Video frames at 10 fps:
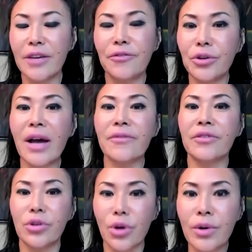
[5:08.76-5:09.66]
if you have
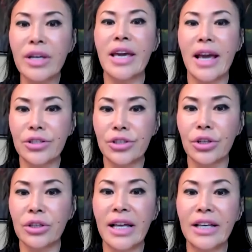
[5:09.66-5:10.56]
growing
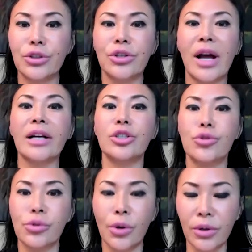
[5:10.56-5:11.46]
cancer that you're not
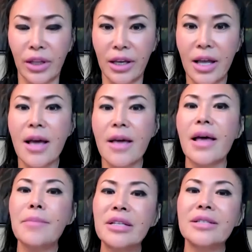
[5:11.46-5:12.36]
controlling,
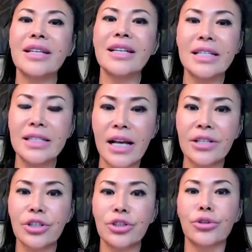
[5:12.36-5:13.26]
that means in a
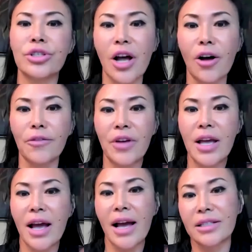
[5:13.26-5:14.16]
sense, yourself
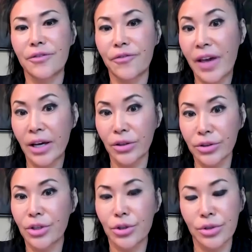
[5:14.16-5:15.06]
has
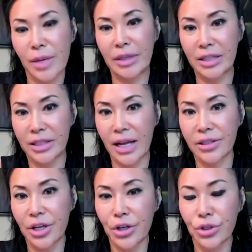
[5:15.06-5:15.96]
failed to some
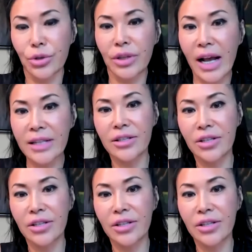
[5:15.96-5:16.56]
extent. So that's